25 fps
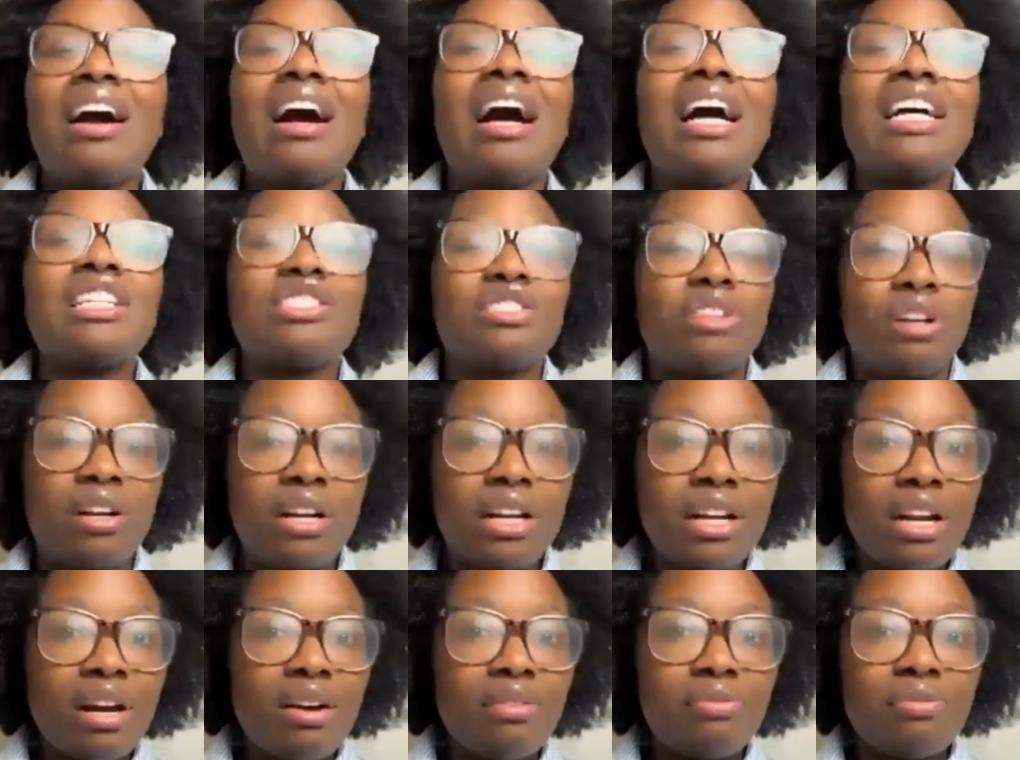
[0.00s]
I
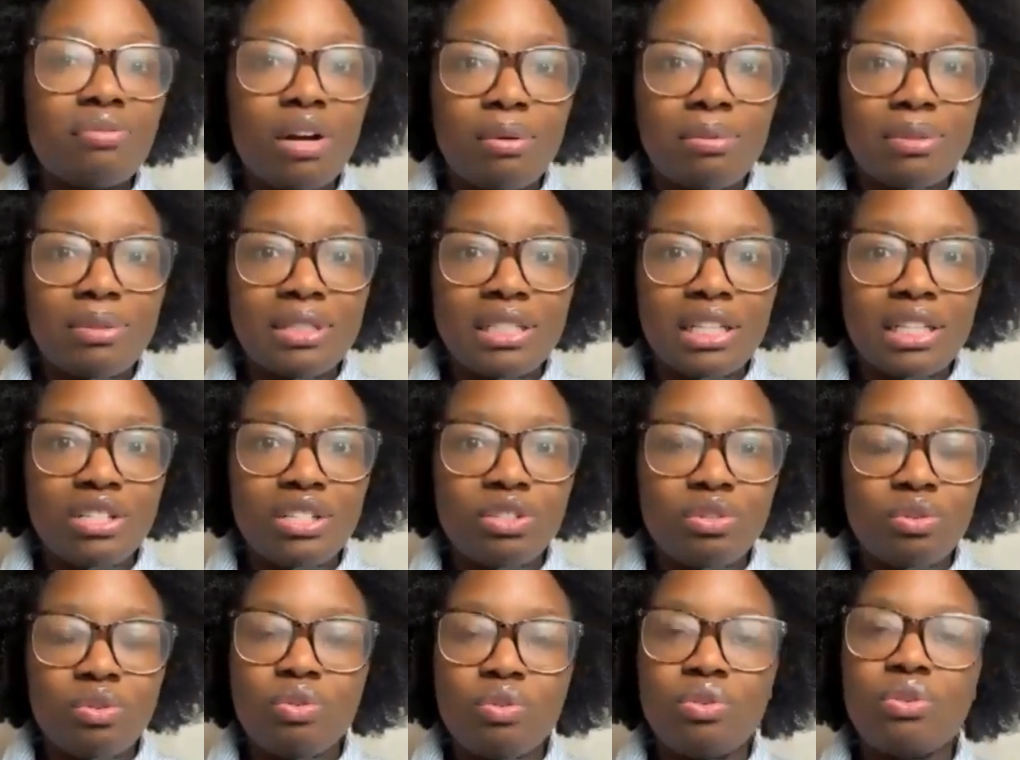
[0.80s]
started out pharmacy
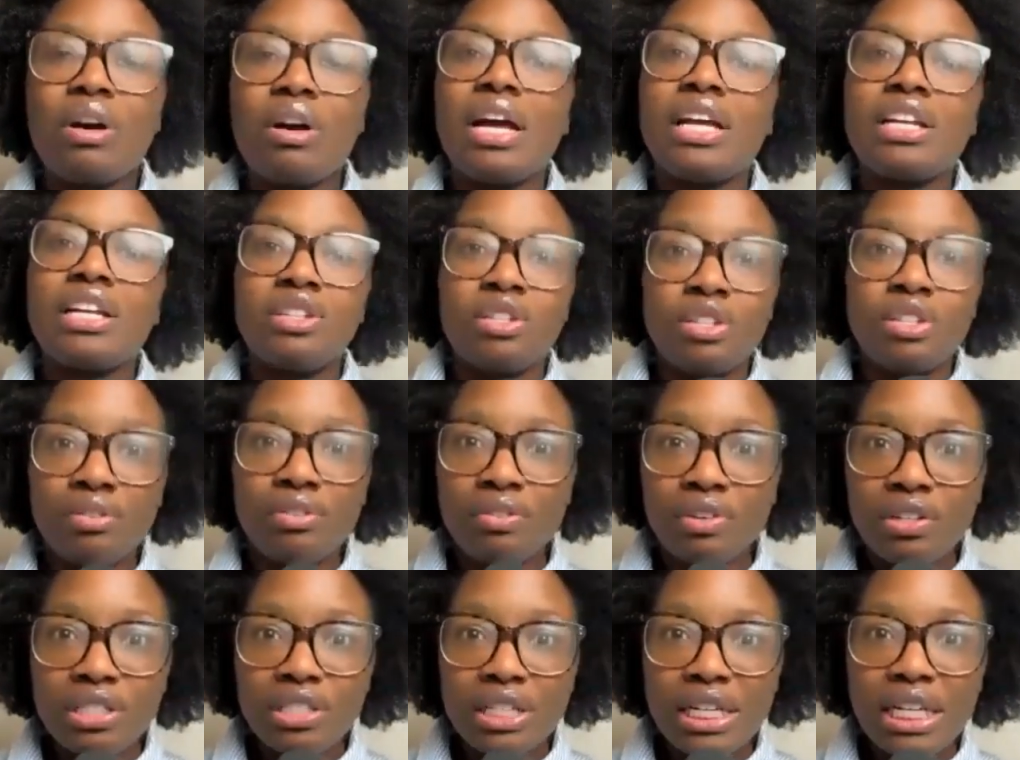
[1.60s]
school at
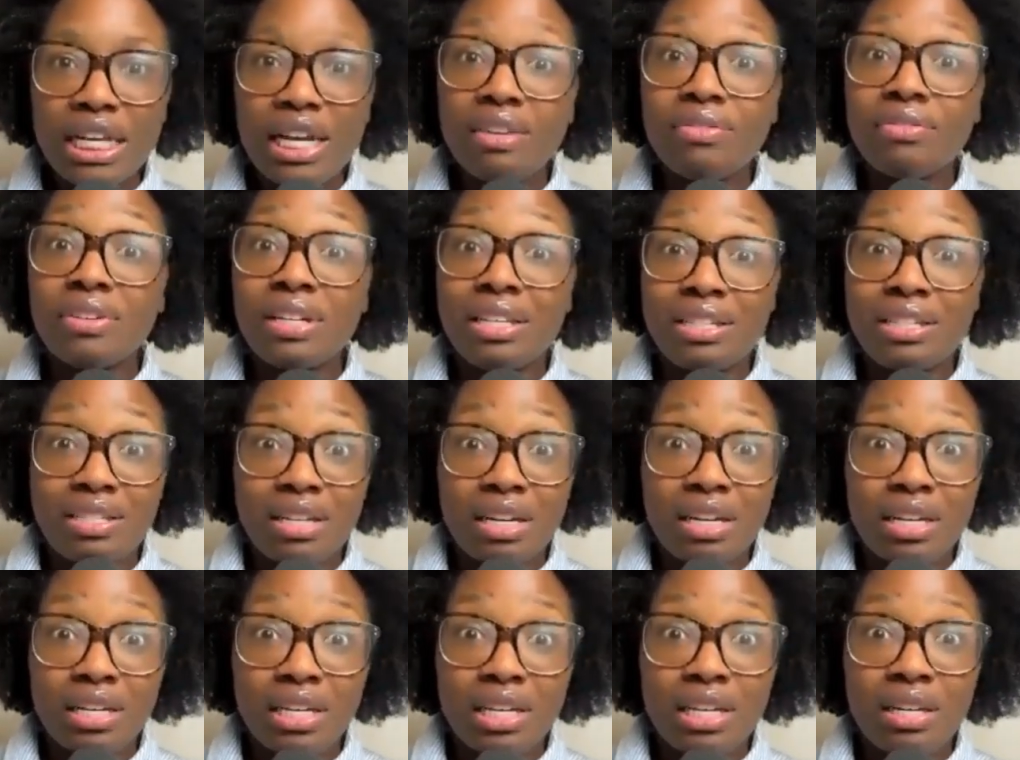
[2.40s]
University of
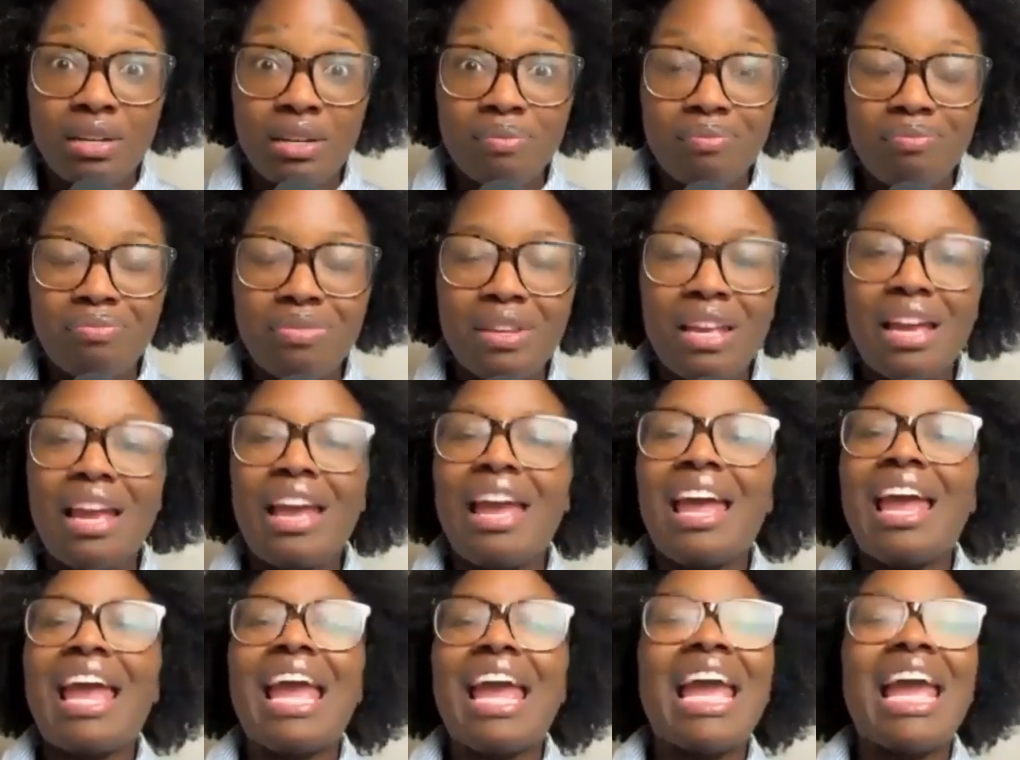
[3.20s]
Kentucky,
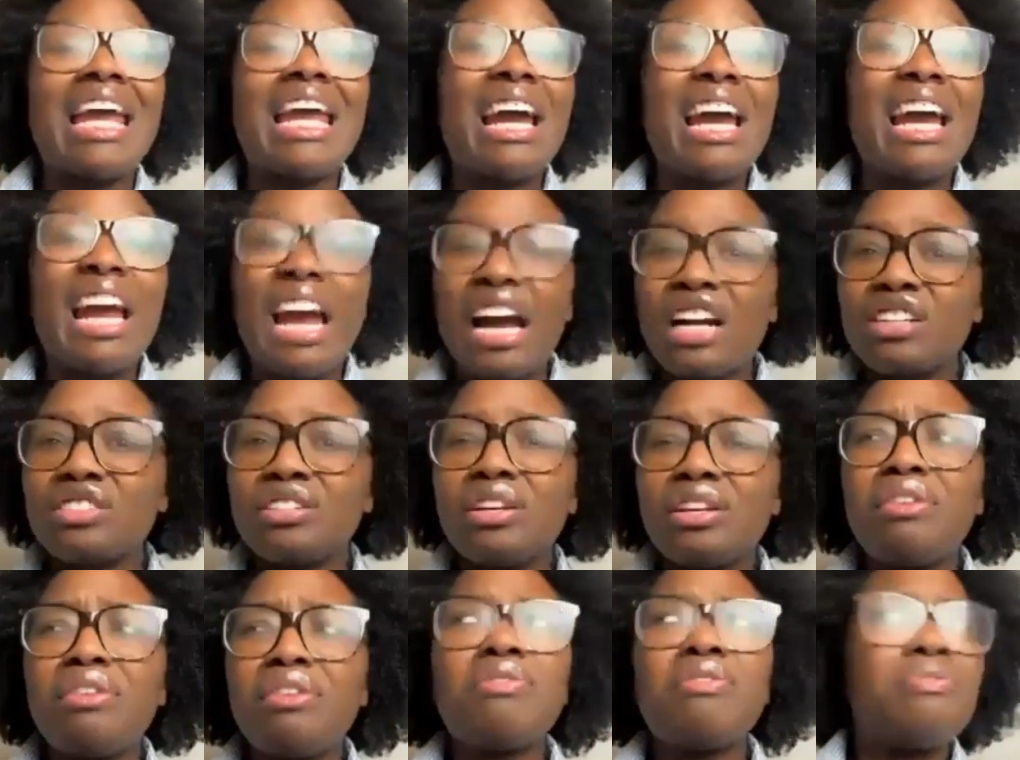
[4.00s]
and I
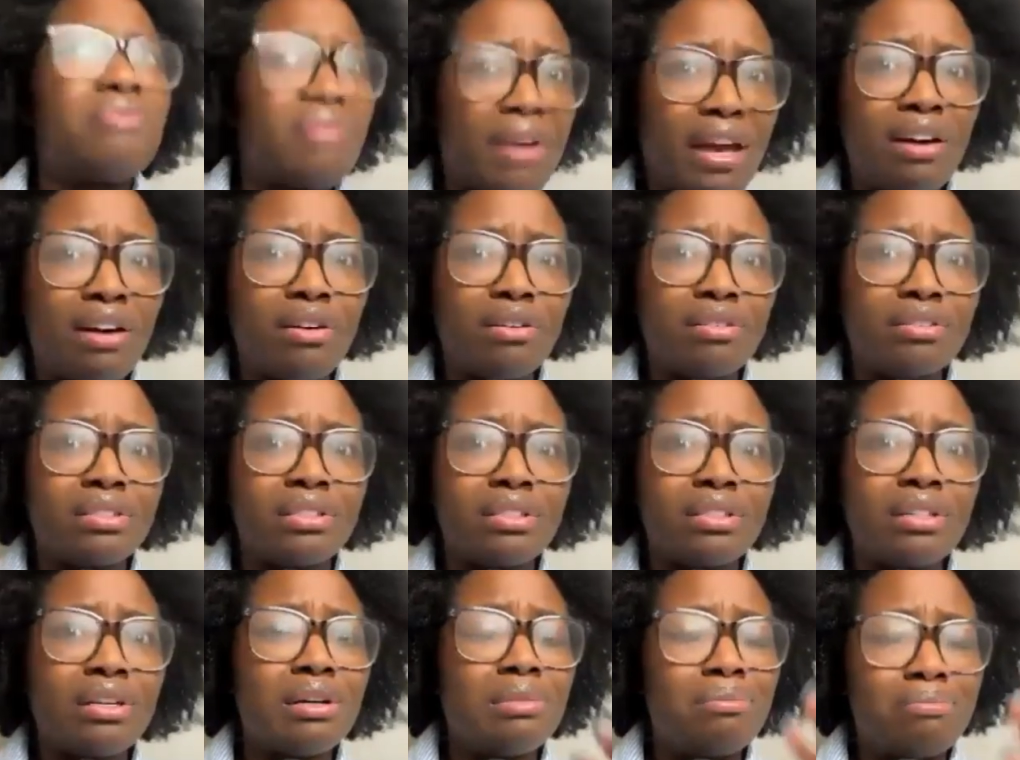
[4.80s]
actually failed
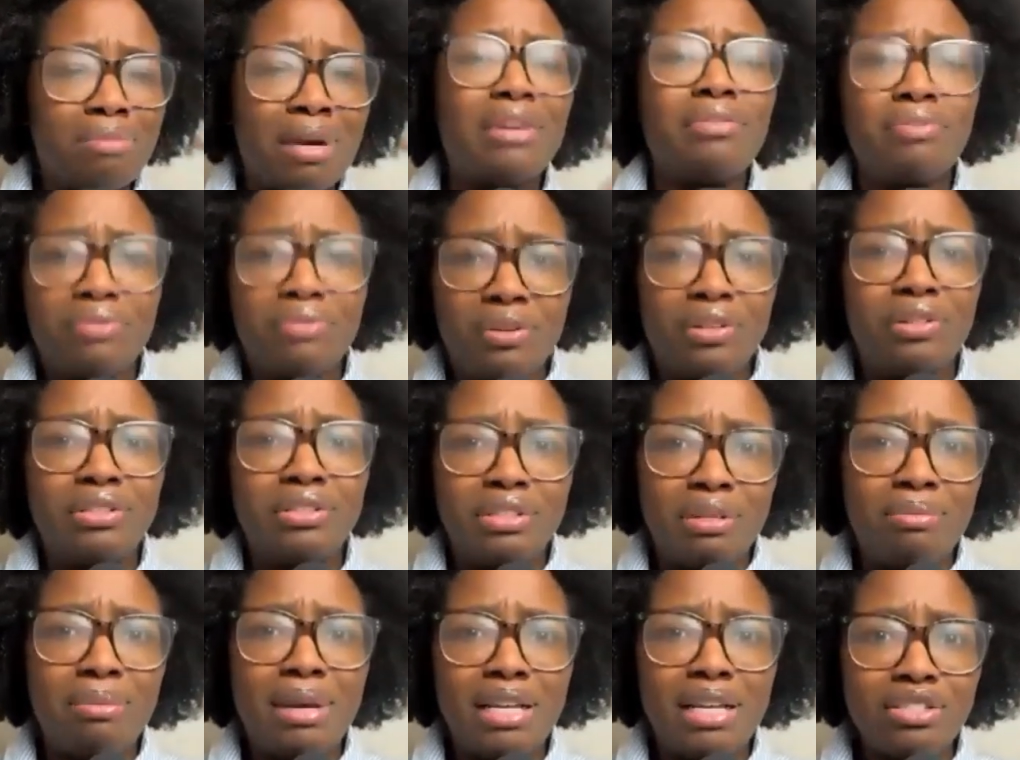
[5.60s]
my
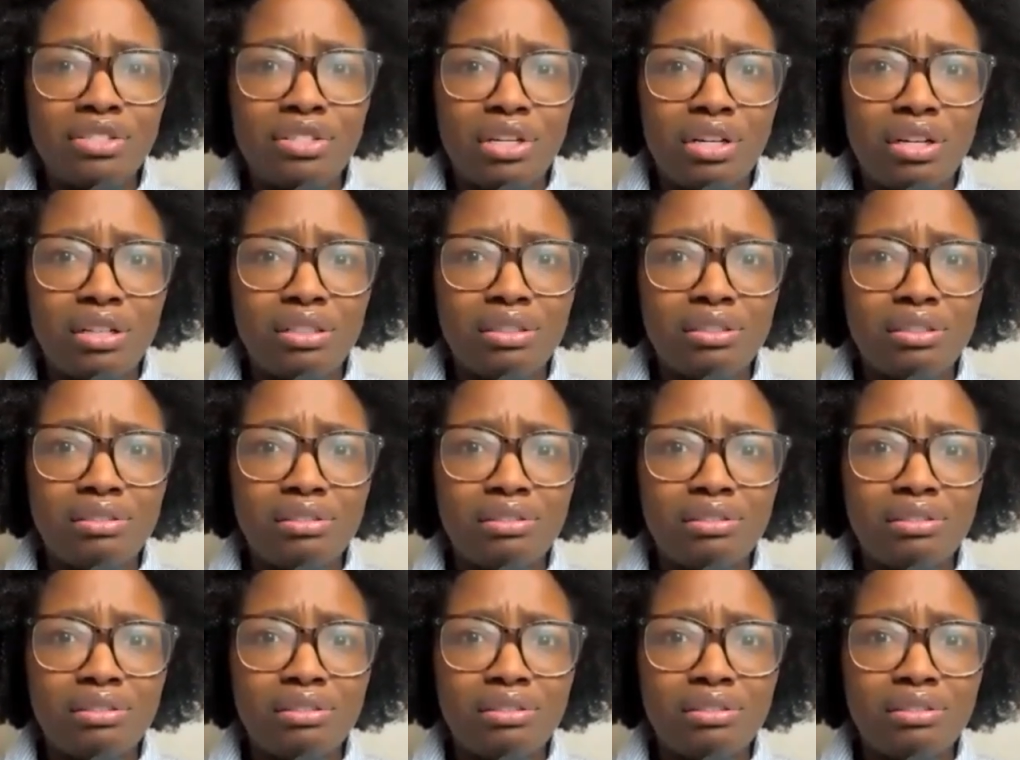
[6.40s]
first semester.